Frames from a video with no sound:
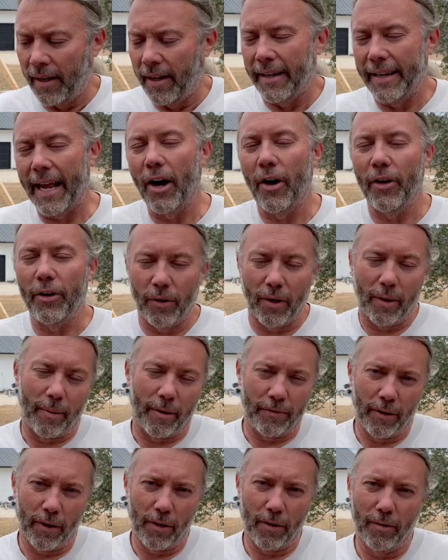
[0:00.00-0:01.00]
now I do it on my
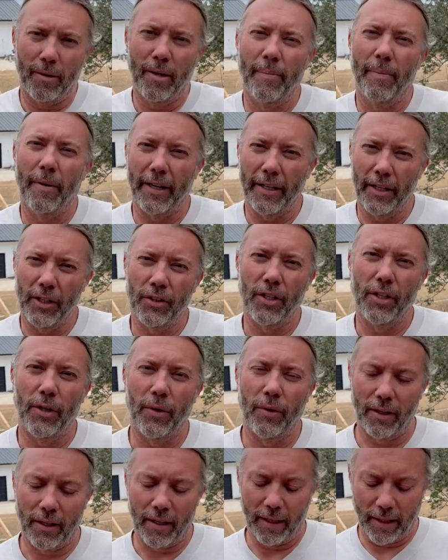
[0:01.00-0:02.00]
phone, but I used to
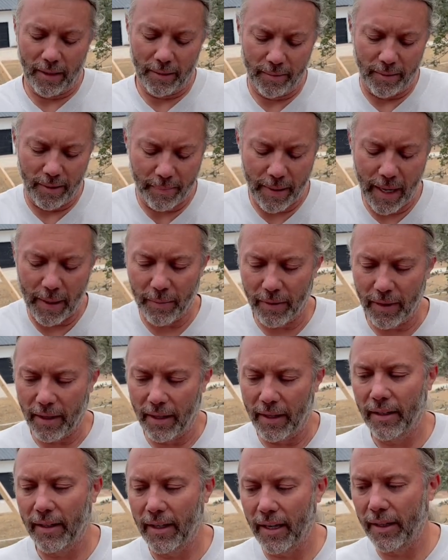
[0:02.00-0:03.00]
do it like a paper
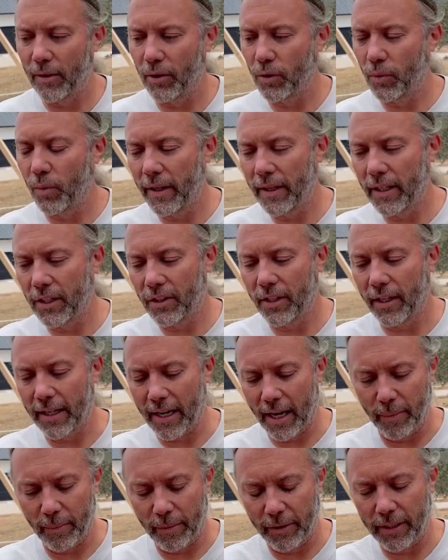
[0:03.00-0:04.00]
thing. And there was one that stuck
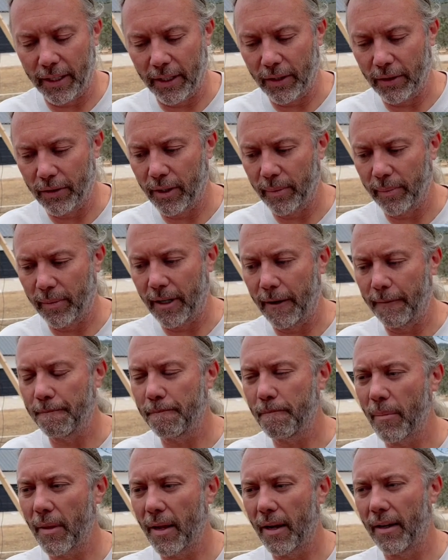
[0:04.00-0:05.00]
out in particular to me.
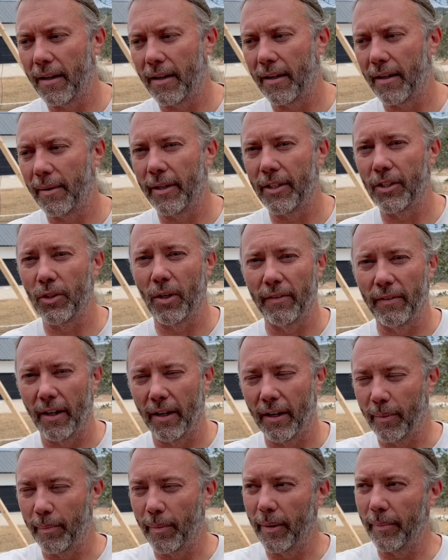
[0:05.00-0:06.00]
Um, and so I've got
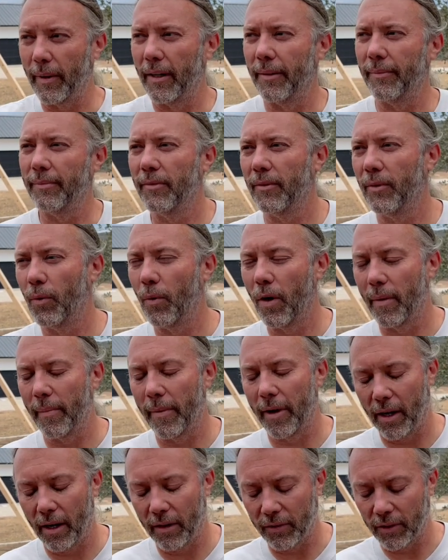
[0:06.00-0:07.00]
it up on my wall in
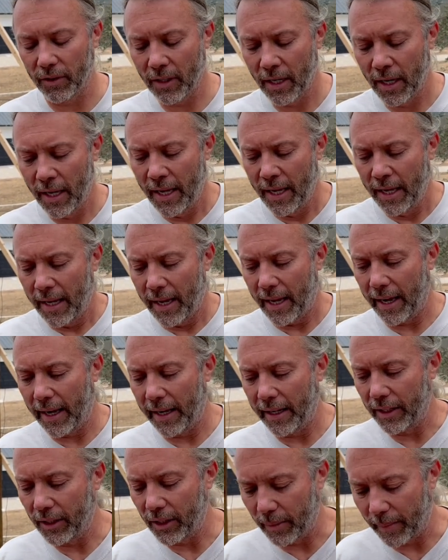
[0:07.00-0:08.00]
my office.
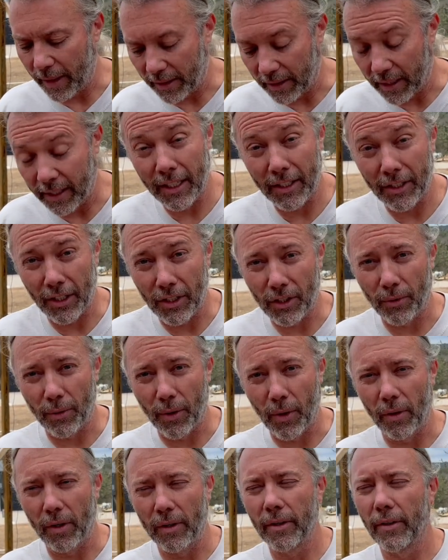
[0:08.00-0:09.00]
And it's about the discus
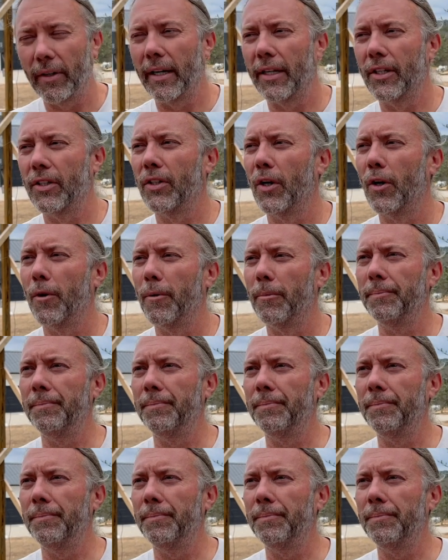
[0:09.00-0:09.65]
thrower. Okay, so